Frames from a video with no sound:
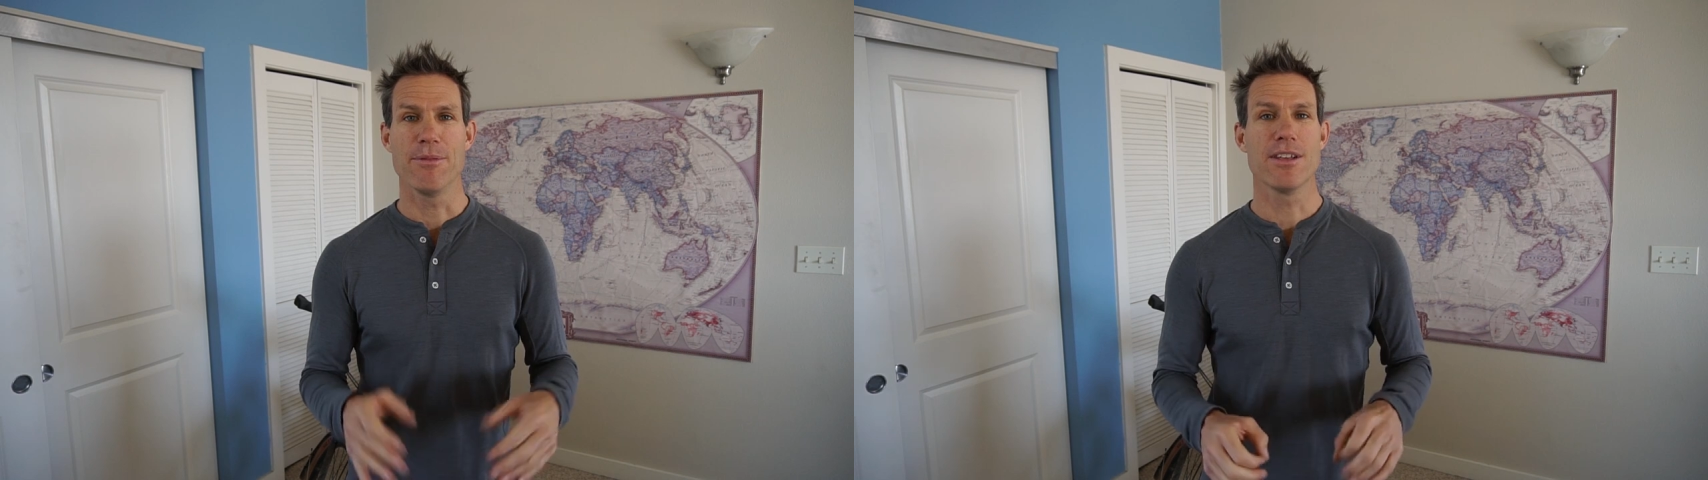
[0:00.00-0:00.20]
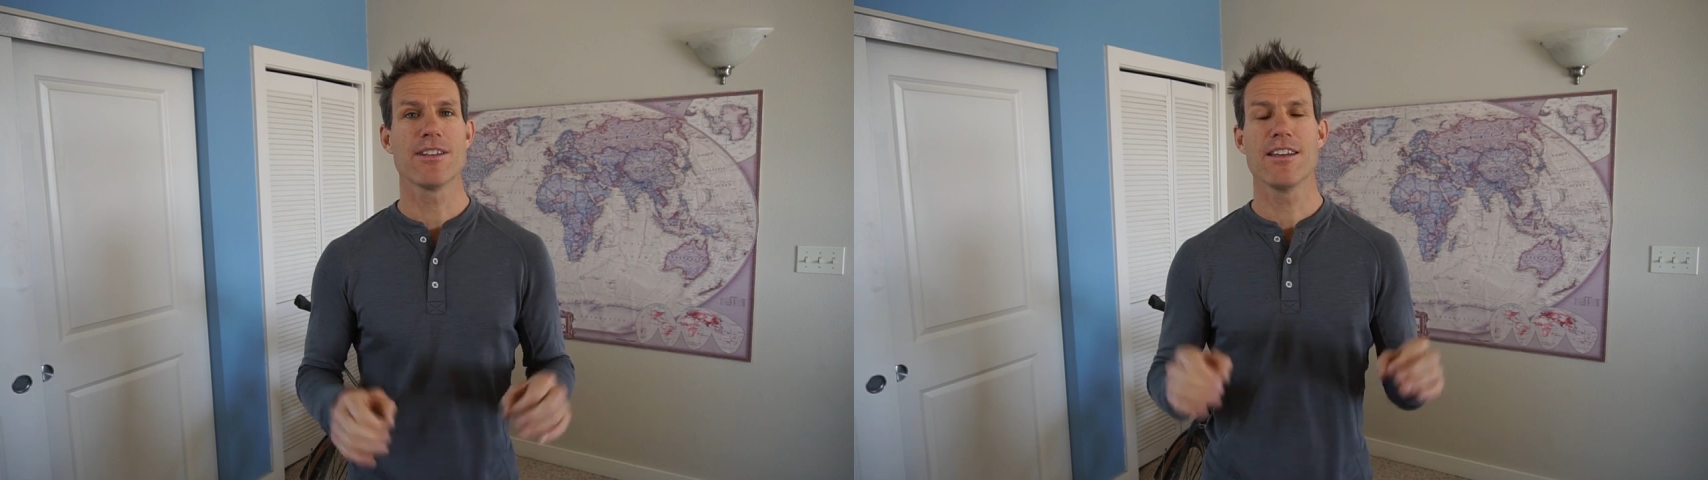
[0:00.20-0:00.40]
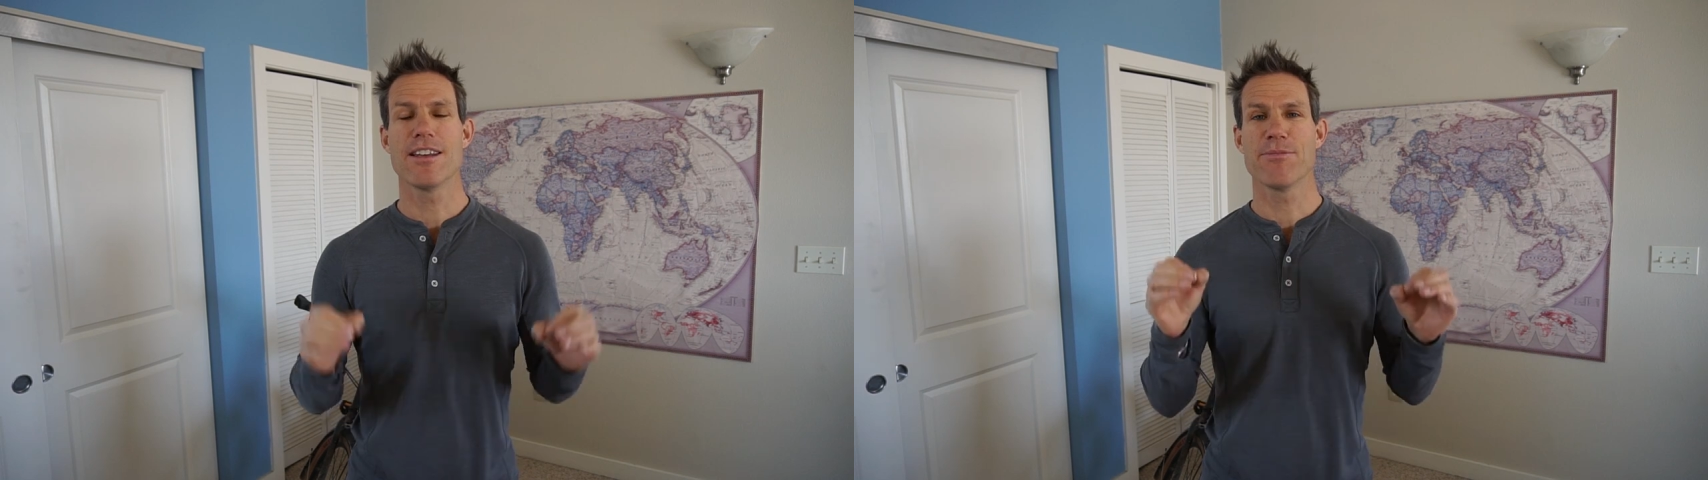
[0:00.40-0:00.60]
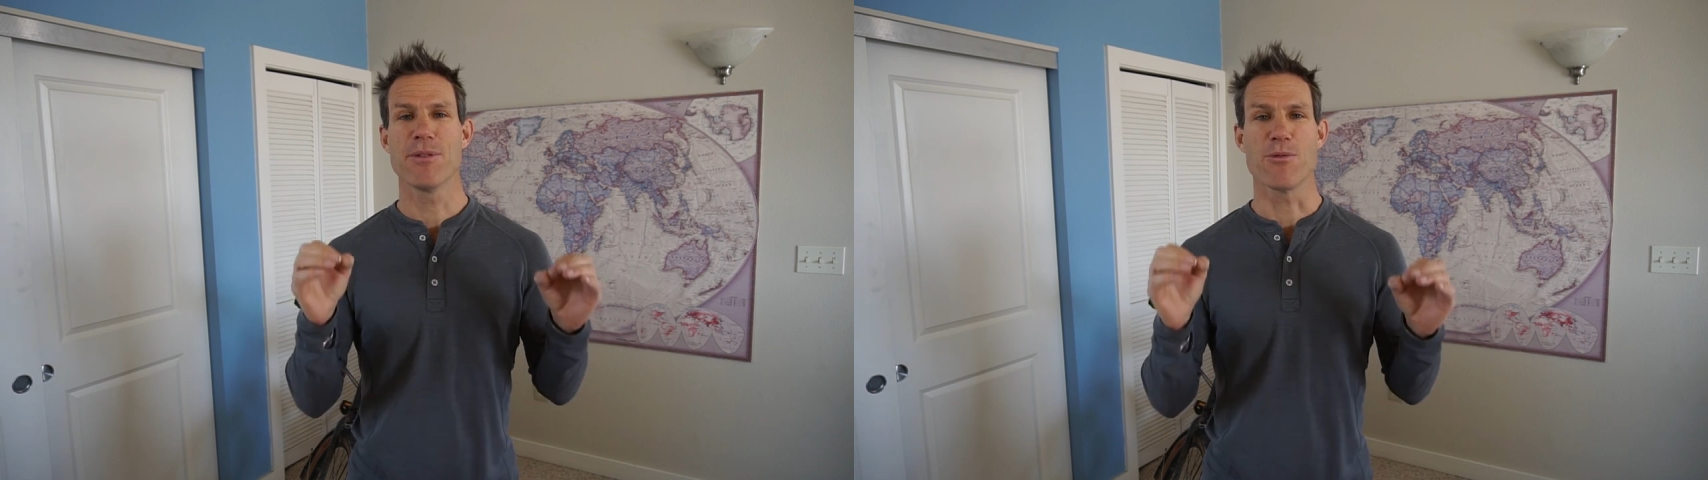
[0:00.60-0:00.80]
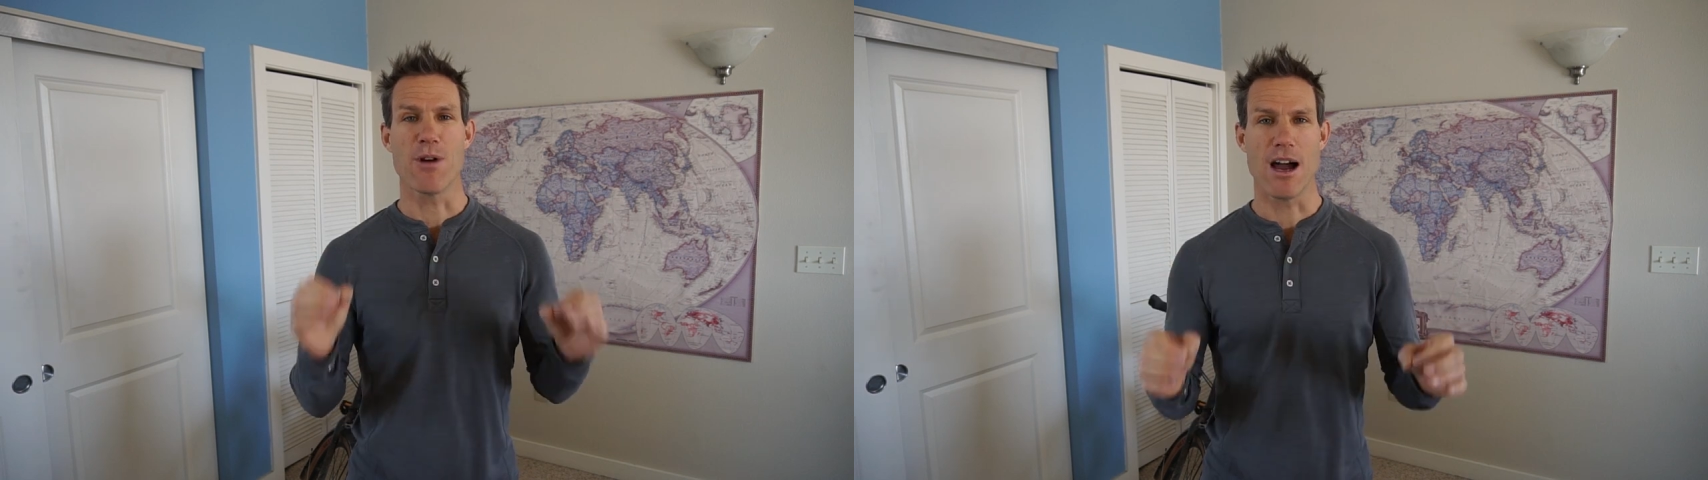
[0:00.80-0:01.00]
This thing has
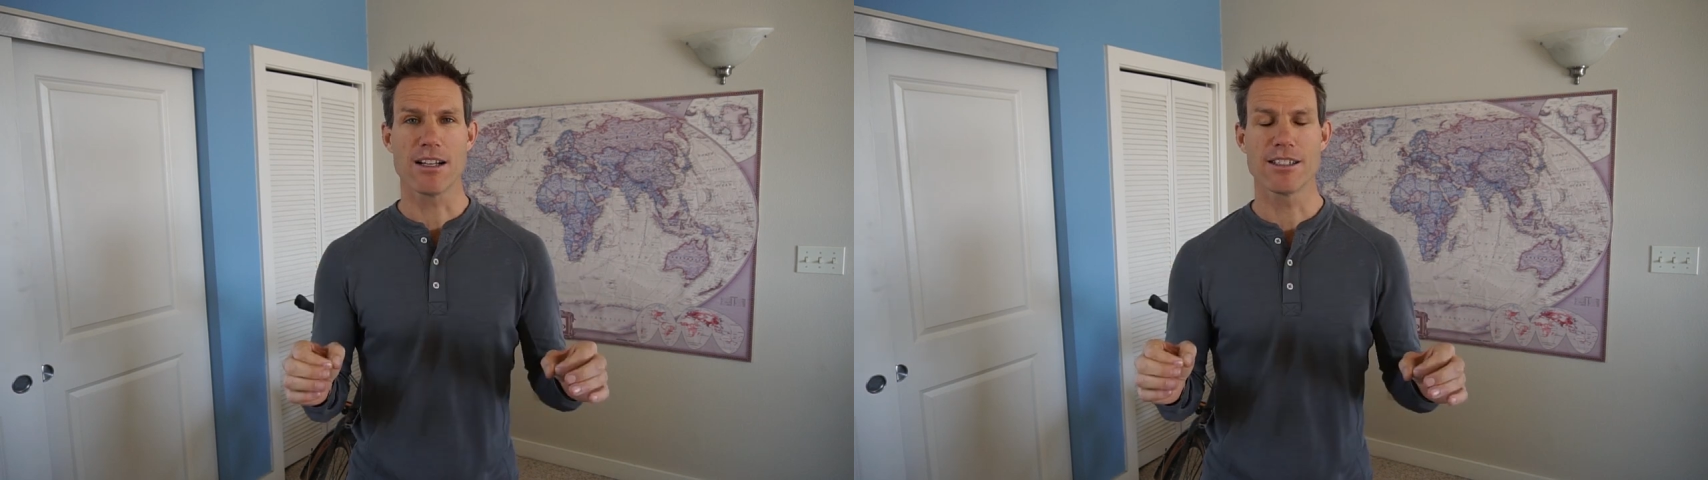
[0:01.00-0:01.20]
been rock